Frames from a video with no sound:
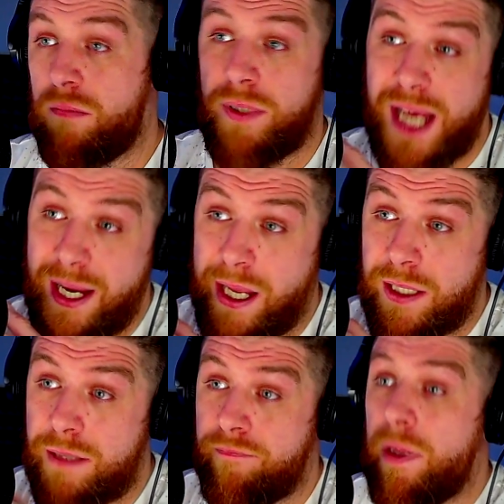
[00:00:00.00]

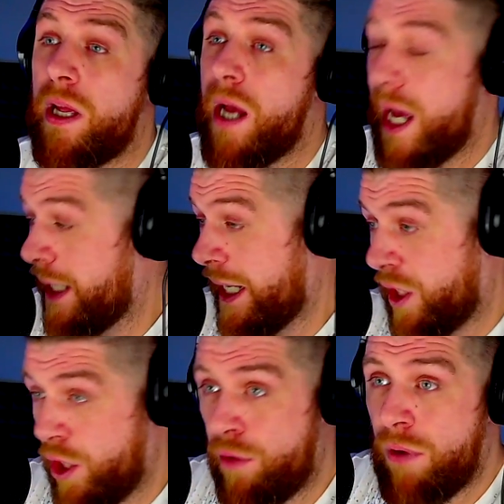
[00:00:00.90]
targets. Okay. I like
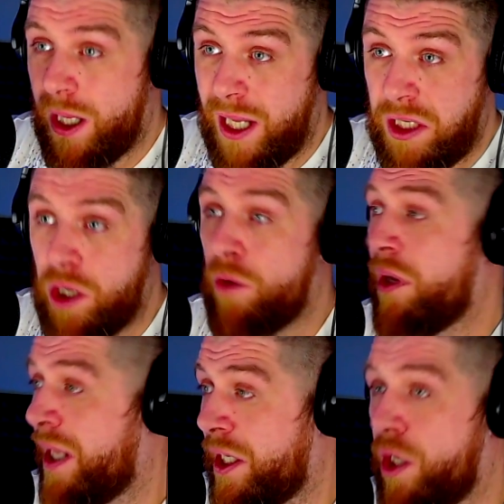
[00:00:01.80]
you, I like you, I
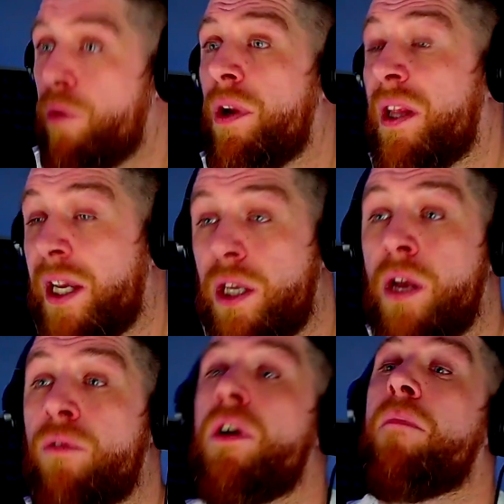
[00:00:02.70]
like you, and I like
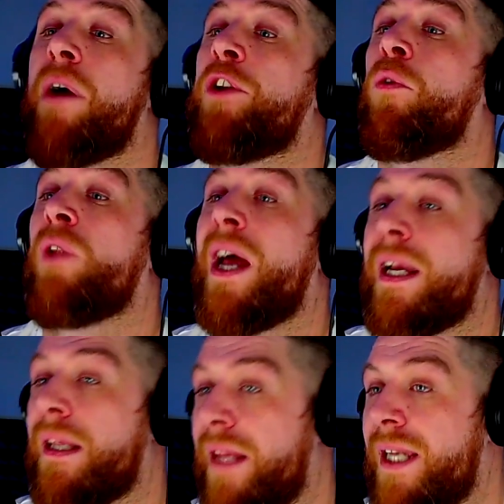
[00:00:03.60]
you. But I don't
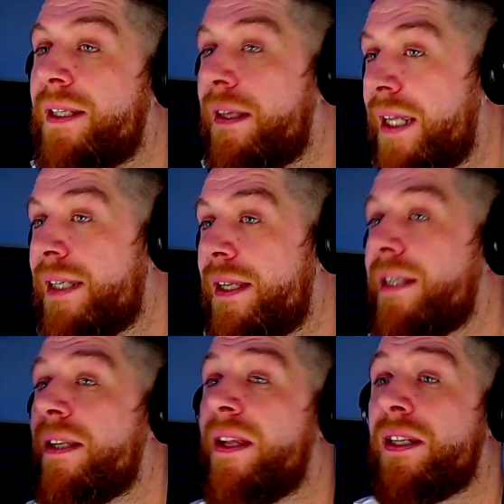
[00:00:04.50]
like this, this,
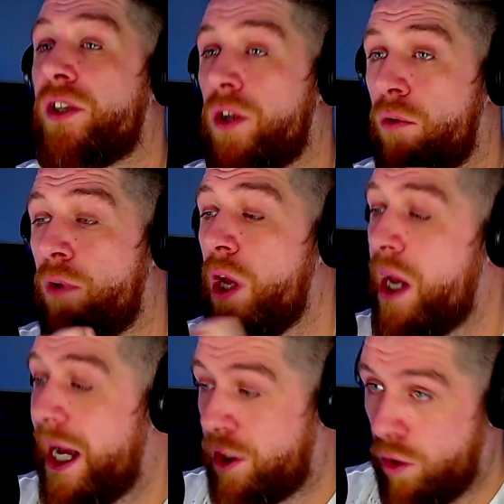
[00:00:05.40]
this, and this. So
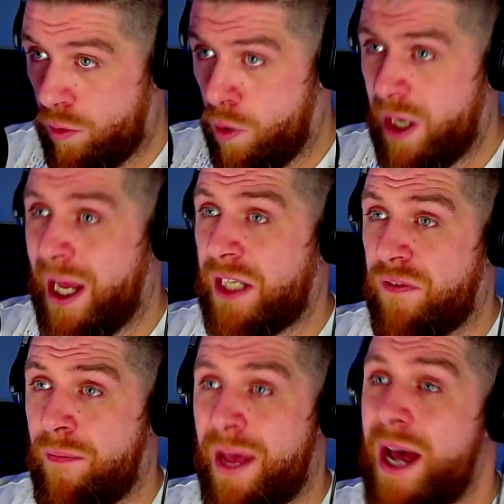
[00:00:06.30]
I took what I liked
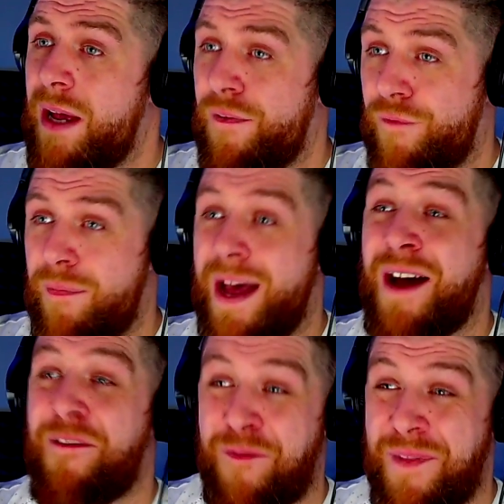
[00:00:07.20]
from that,
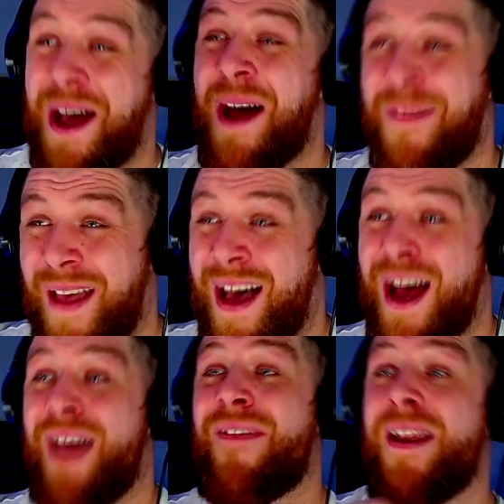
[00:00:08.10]
and that,
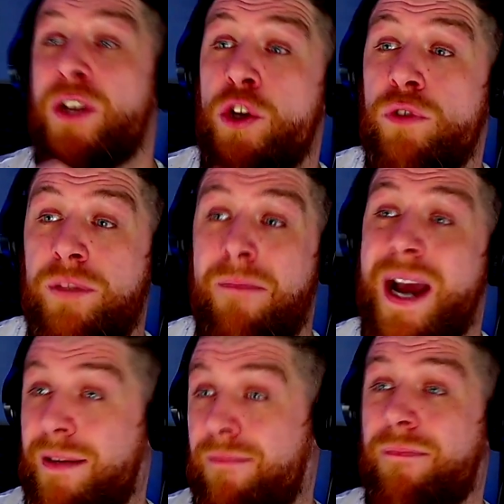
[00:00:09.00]
and then used my